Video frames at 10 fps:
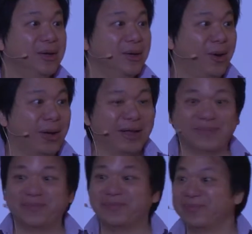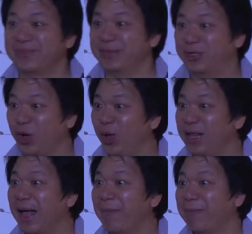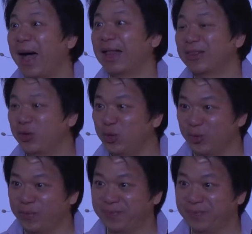All right, Jonah part 2.